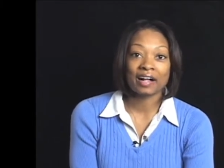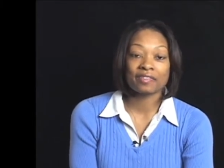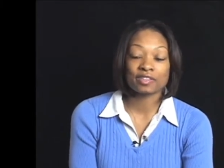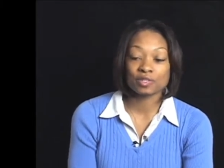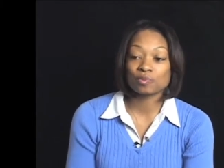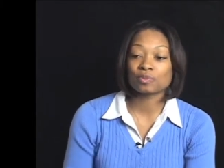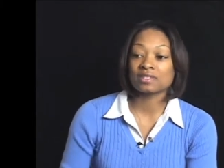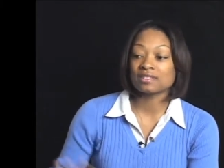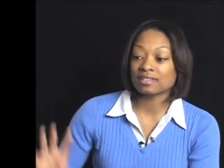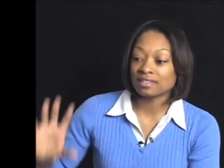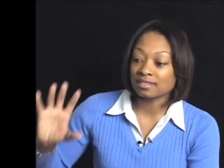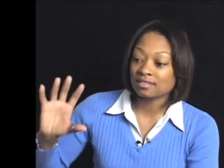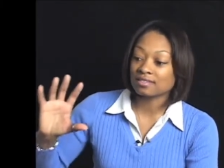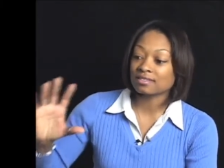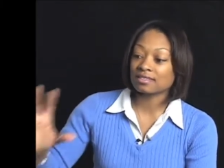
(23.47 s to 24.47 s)

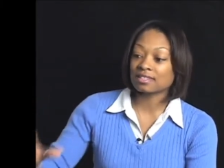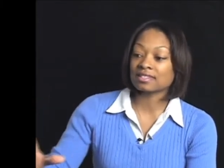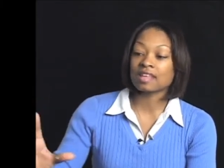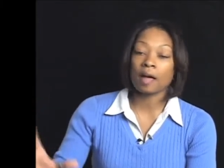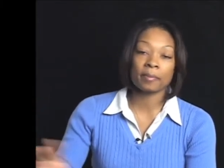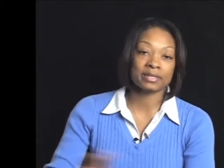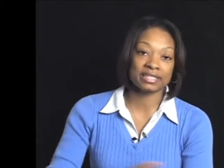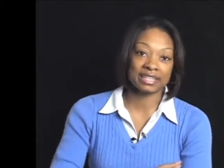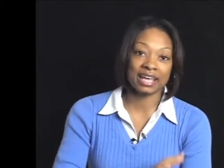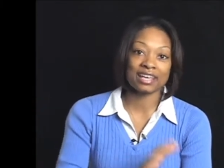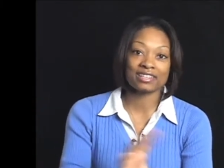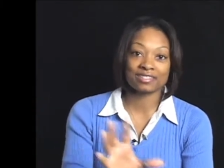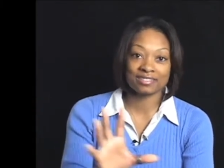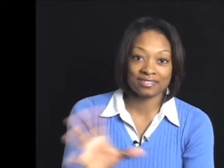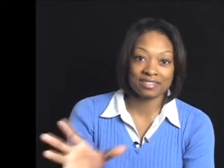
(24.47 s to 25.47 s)
This topic today
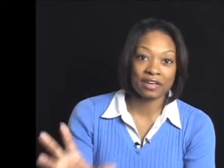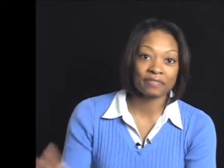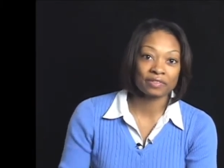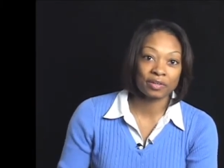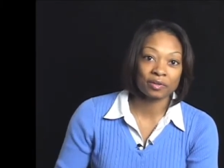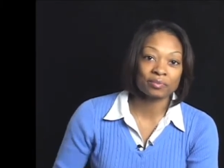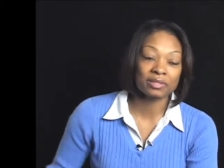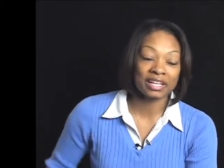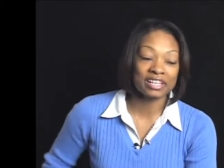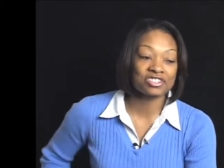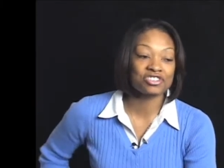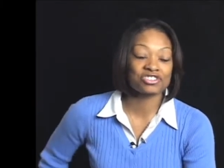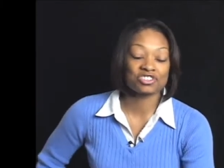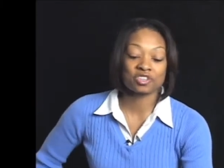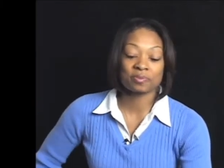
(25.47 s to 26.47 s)
is definitely on
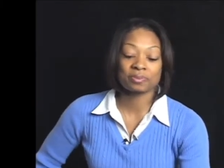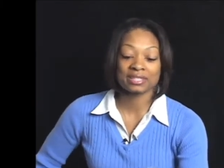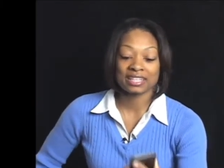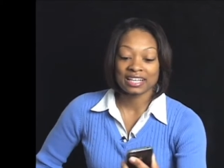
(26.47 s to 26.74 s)
relationships.